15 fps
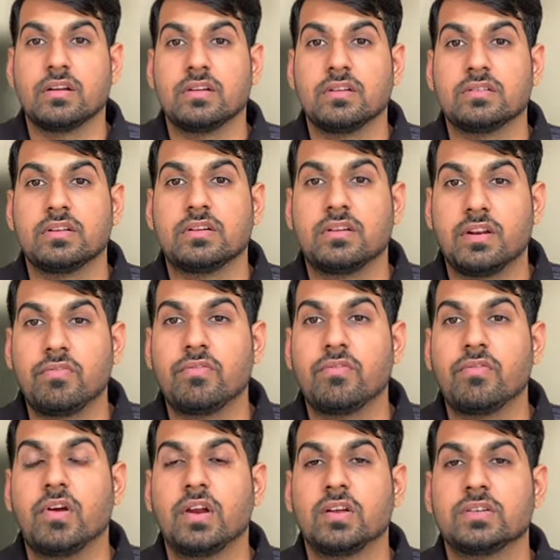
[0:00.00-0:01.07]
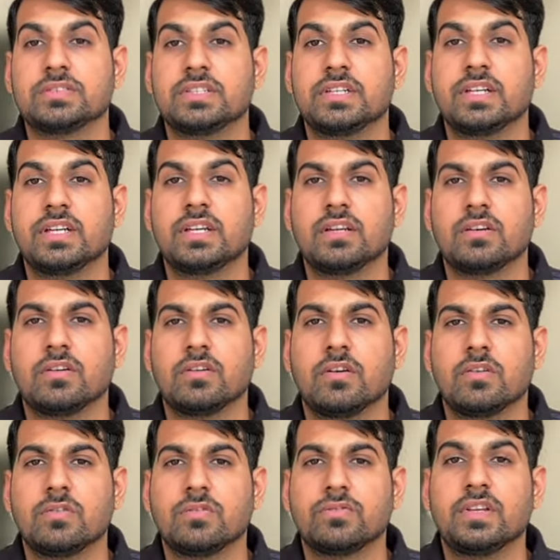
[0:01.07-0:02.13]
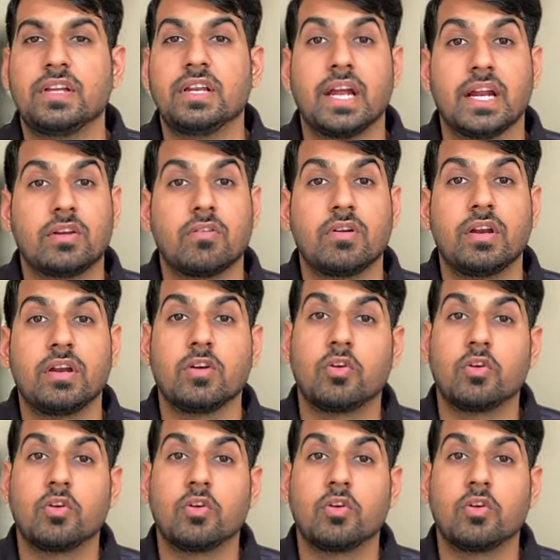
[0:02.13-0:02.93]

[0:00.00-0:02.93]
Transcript: the drift velocity of the electron in a